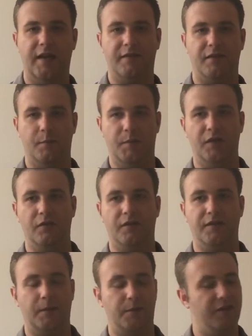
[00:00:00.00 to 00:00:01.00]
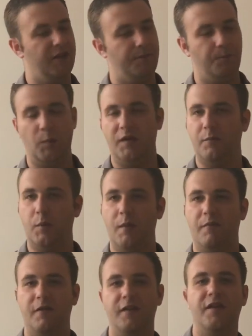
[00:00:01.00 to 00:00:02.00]
at the bill because I was like, we've
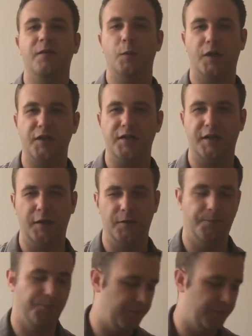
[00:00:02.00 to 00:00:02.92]
prepped for this, we're good to go.